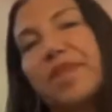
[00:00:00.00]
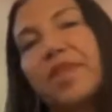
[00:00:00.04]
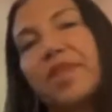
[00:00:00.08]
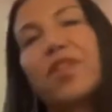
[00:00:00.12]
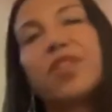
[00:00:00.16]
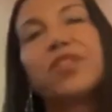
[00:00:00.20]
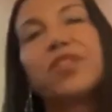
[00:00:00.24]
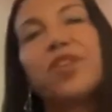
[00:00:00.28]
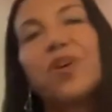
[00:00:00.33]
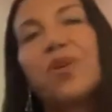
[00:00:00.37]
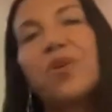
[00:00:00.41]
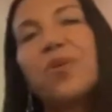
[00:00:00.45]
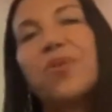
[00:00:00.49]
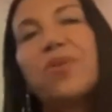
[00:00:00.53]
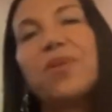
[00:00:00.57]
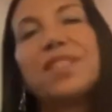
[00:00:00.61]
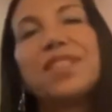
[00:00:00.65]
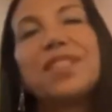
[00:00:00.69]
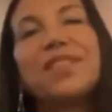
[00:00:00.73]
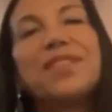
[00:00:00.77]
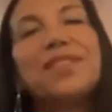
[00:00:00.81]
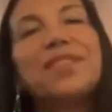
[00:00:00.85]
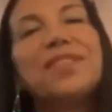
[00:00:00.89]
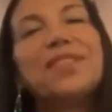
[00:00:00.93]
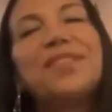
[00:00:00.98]
There's always a
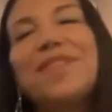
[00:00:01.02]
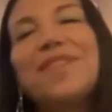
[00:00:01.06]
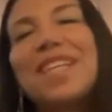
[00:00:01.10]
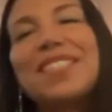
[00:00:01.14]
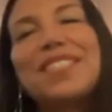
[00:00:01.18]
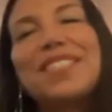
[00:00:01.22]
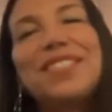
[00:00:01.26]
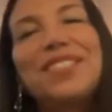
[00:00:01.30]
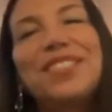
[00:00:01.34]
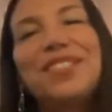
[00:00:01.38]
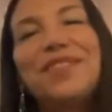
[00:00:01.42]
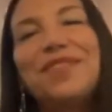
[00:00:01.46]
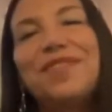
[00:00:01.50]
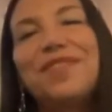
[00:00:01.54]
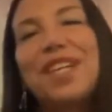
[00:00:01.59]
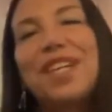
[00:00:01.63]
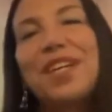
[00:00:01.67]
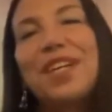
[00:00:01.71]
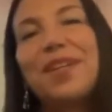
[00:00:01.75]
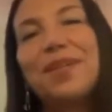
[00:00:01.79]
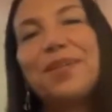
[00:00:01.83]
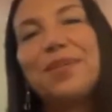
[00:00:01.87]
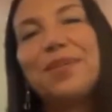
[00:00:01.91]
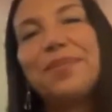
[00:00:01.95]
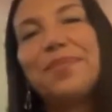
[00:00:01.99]
little vestige of doubt.